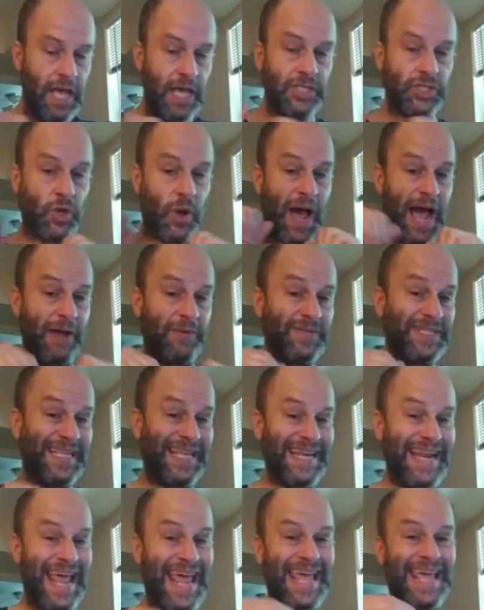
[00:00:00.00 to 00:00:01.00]
So I was
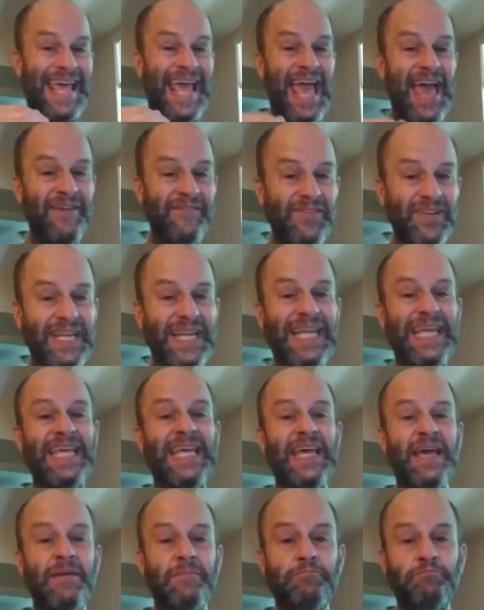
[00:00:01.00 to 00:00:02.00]
in a
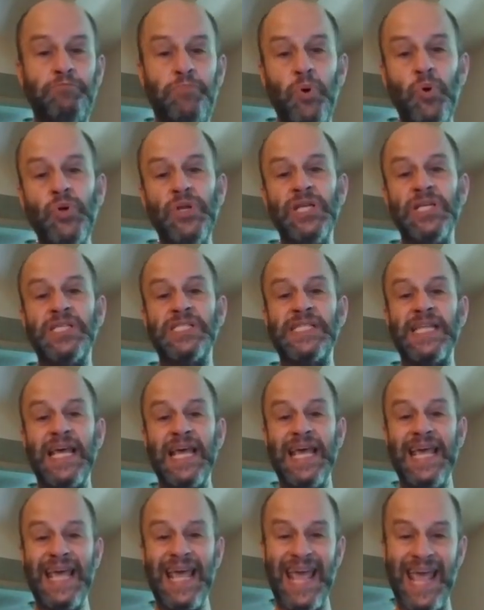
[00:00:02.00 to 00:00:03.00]
heavily Buddhist
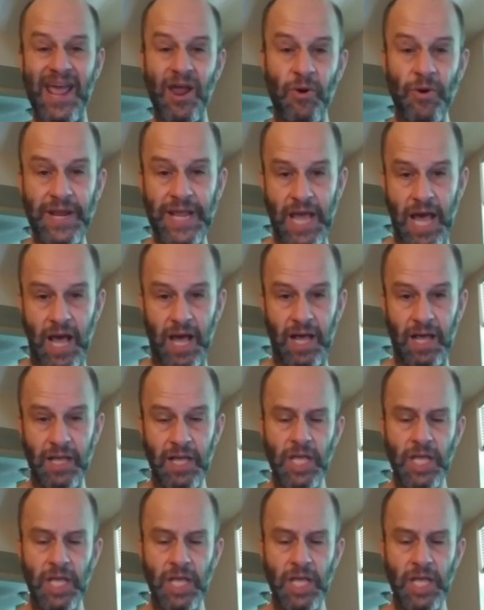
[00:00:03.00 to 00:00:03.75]
area.